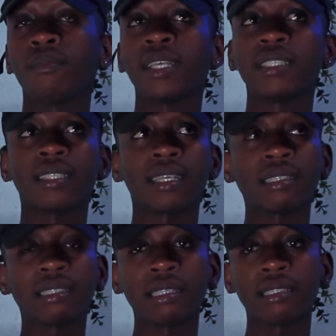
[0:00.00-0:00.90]
my
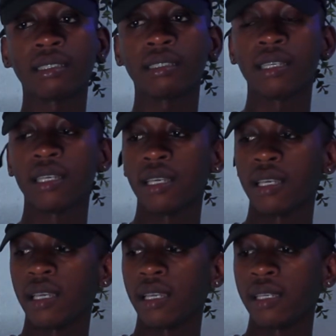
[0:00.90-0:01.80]
success
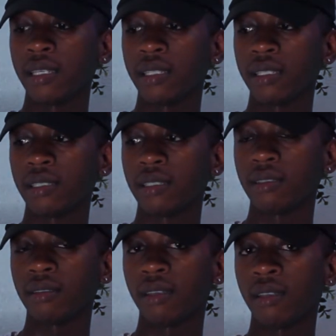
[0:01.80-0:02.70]

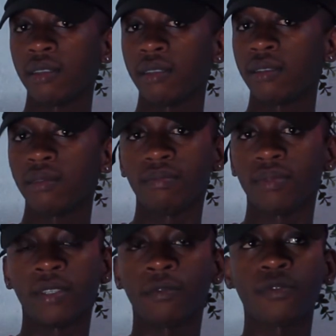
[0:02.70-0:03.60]
in in
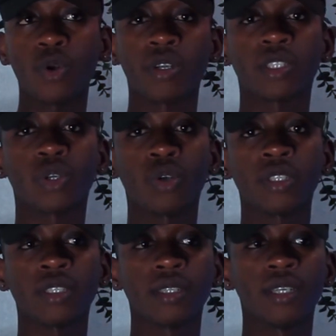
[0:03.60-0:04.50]
in forex,
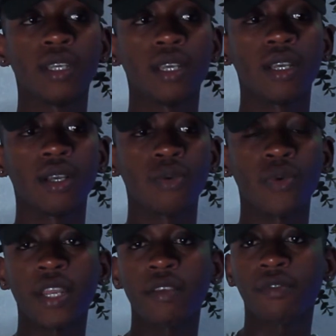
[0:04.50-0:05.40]
because
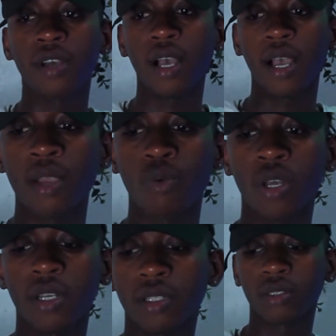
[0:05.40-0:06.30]
whenever I
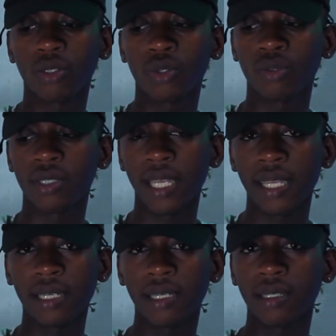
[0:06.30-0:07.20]
wanted to
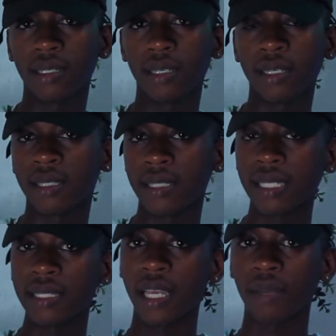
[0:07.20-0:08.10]
take a
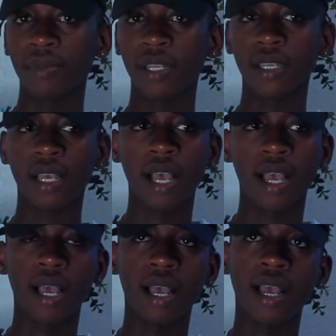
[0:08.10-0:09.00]
set type, I,
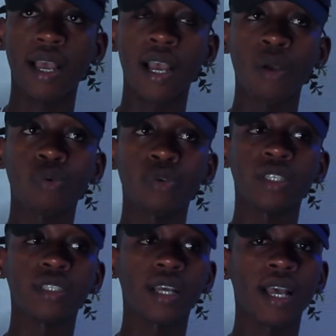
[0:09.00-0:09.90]
I, I
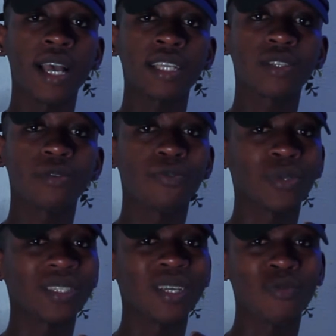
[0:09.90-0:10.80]
would ask
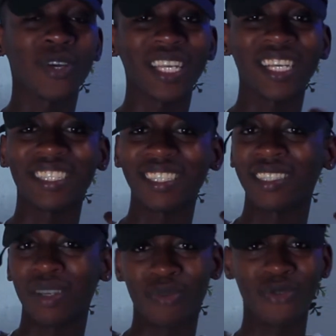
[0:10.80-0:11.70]
for someone
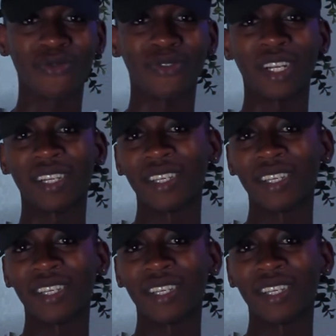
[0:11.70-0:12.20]
else's approval,